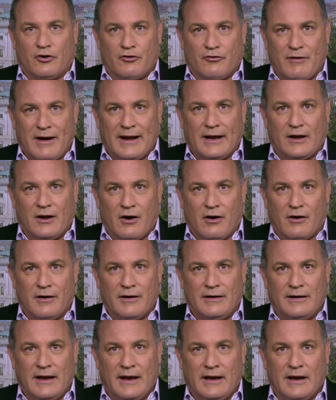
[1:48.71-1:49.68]
your credit
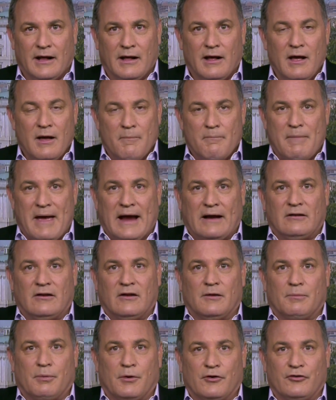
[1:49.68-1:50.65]
card data back
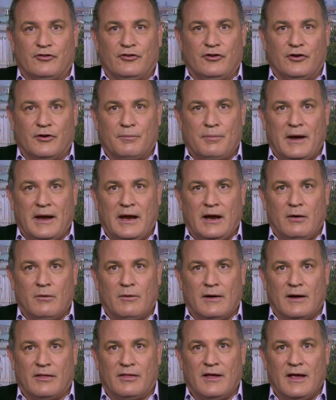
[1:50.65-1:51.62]
to the person you're
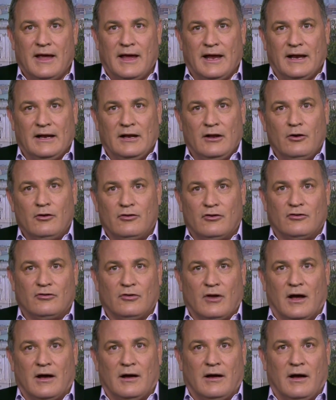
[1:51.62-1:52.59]
paying with. It
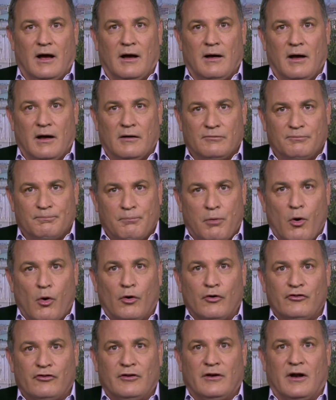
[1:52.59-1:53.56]
uses a
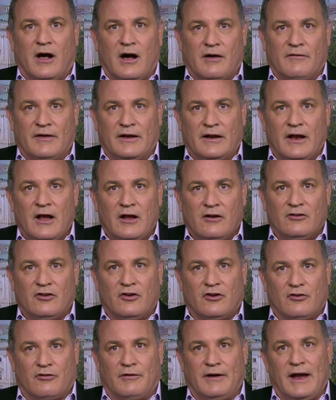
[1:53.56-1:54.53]
portion of it
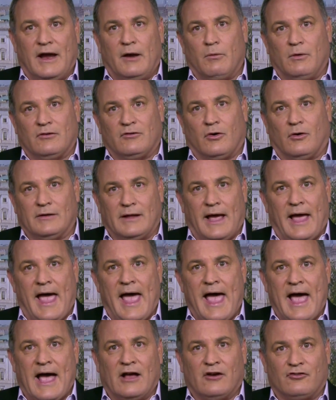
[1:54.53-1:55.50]
to create what's called a
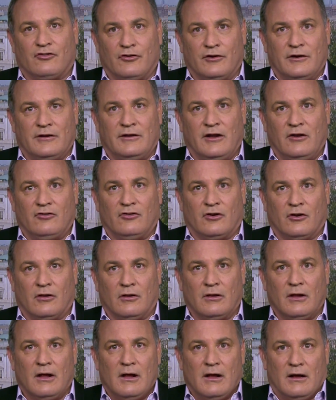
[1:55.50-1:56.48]
hash, or a
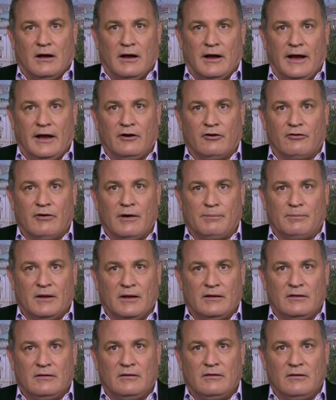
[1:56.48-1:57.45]
digital
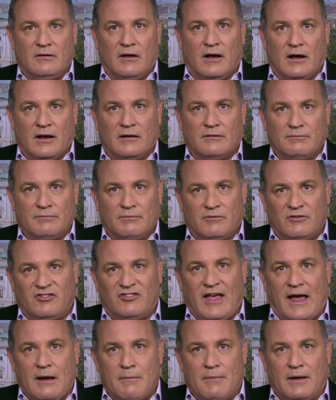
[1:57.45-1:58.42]
encrypted
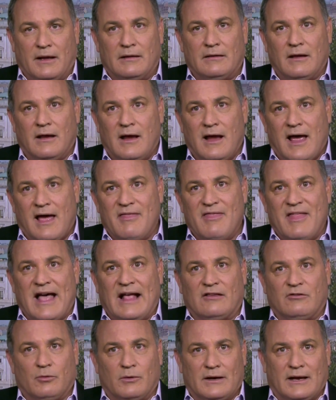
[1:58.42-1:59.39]
segment, and
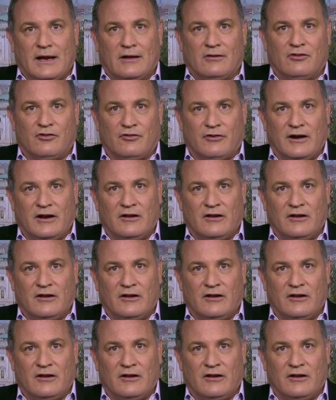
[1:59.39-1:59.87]
that's what gets